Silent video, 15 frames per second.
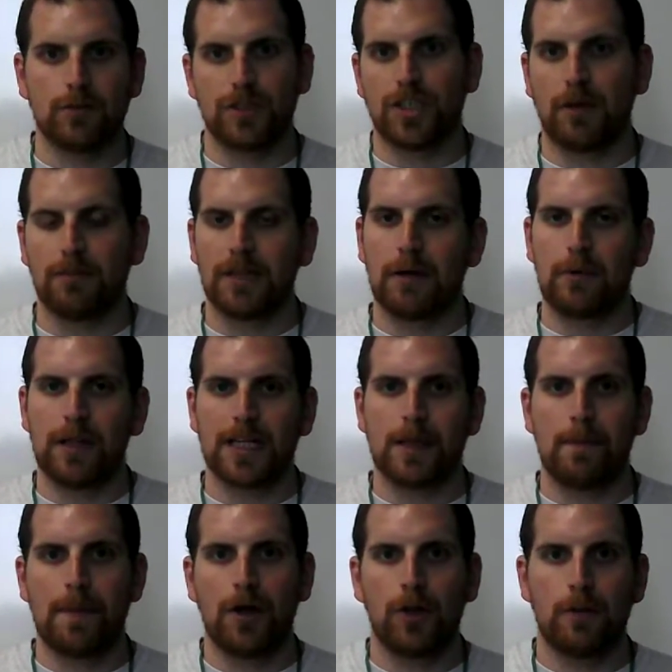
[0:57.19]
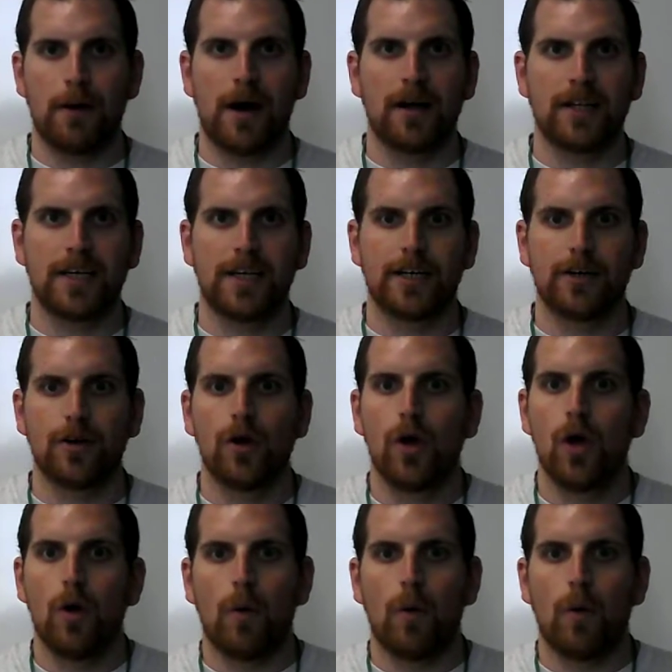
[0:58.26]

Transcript: which is something that we like to build upon here,